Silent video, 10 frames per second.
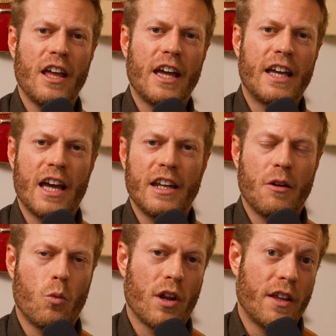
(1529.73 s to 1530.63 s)
again,
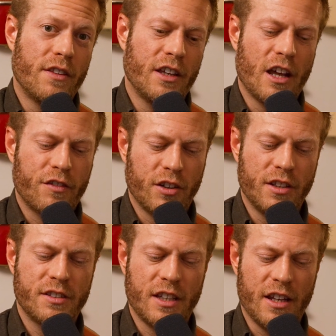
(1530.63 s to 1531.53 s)
what I did after
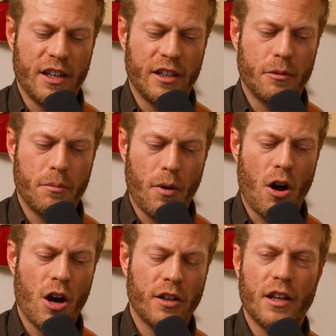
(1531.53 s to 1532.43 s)
descending
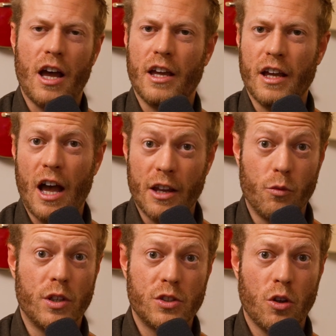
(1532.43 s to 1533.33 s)
part, I
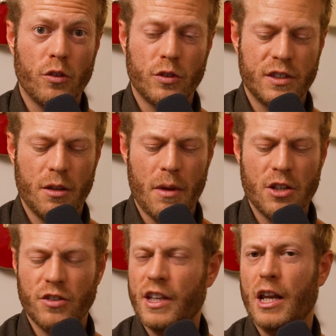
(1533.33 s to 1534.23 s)
resolved to C
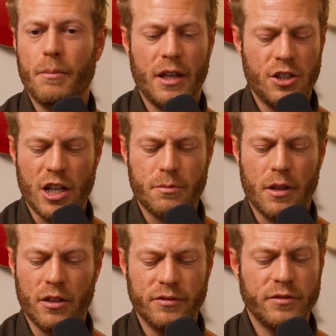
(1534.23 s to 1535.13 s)
major, and then I played just melody.